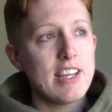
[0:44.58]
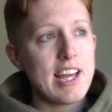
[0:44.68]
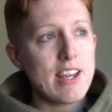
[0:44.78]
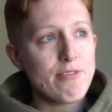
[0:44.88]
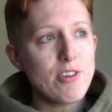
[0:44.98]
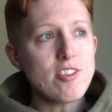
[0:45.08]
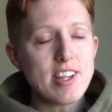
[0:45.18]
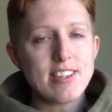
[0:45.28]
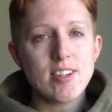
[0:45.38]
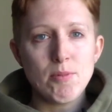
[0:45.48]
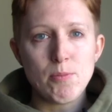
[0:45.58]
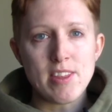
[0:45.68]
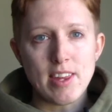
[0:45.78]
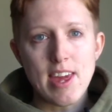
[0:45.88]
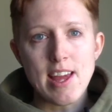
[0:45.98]
And at first that seemed to be
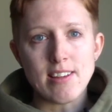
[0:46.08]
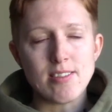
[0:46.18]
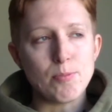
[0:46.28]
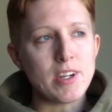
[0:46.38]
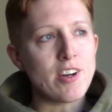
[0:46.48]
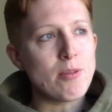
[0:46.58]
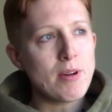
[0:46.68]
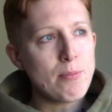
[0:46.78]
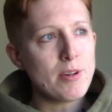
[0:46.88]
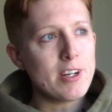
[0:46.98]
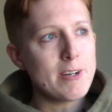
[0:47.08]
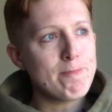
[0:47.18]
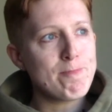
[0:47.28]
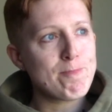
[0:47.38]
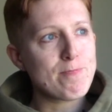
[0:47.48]
the case, but I remember
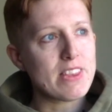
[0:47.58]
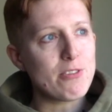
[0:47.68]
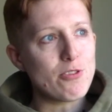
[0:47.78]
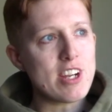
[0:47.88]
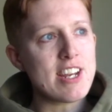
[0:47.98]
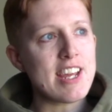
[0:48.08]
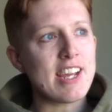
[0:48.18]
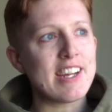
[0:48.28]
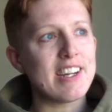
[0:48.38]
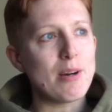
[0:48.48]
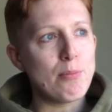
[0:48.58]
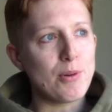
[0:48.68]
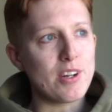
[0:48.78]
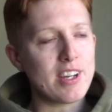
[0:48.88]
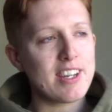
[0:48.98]
reading a
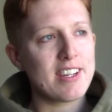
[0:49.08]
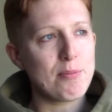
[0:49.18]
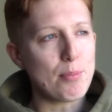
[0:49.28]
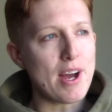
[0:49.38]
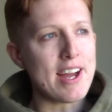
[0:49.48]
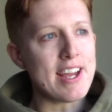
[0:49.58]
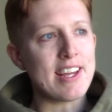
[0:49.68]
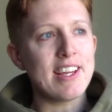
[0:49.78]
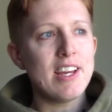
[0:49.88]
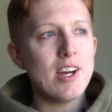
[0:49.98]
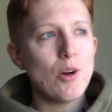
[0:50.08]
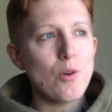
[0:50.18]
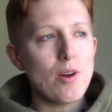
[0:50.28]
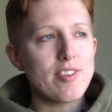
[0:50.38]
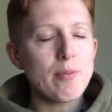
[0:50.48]
book by
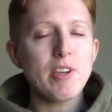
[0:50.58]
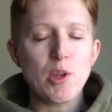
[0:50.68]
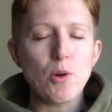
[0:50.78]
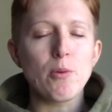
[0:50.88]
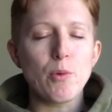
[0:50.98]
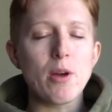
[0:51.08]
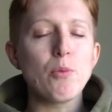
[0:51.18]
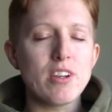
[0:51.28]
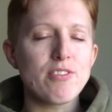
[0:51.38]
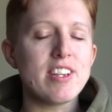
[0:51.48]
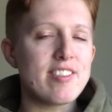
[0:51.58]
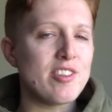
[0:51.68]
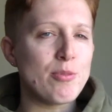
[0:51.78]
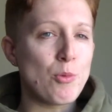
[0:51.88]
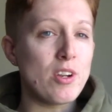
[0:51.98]
somebody who I would have
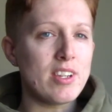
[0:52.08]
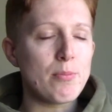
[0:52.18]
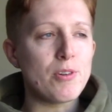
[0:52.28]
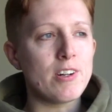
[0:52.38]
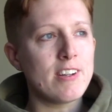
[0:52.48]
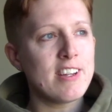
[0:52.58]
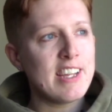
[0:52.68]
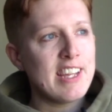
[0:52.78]
considered more liberal.